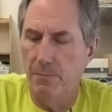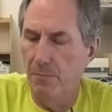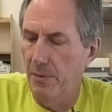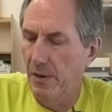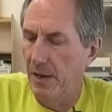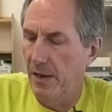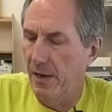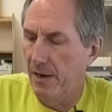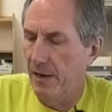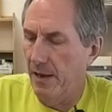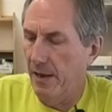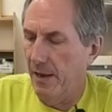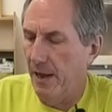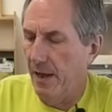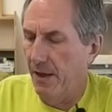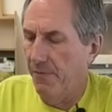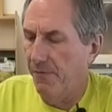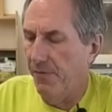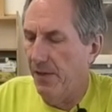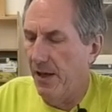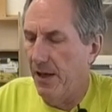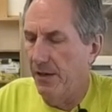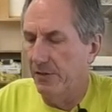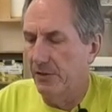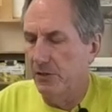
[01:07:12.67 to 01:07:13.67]
but I
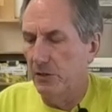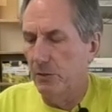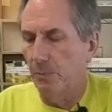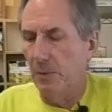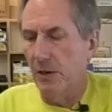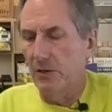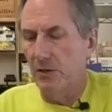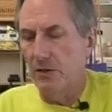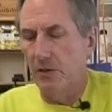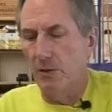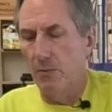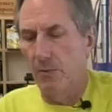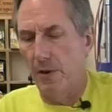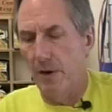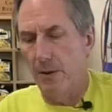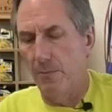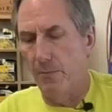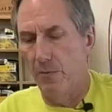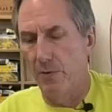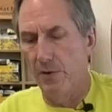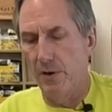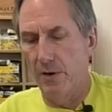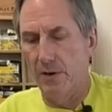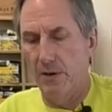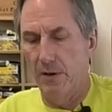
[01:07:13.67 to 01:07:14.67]
found, especially when I'm
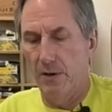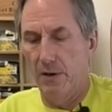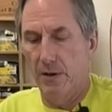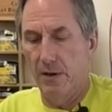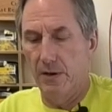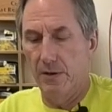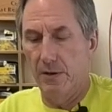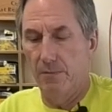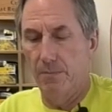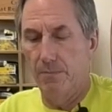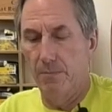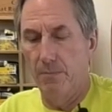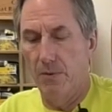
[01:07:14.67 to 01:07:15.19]
working on a,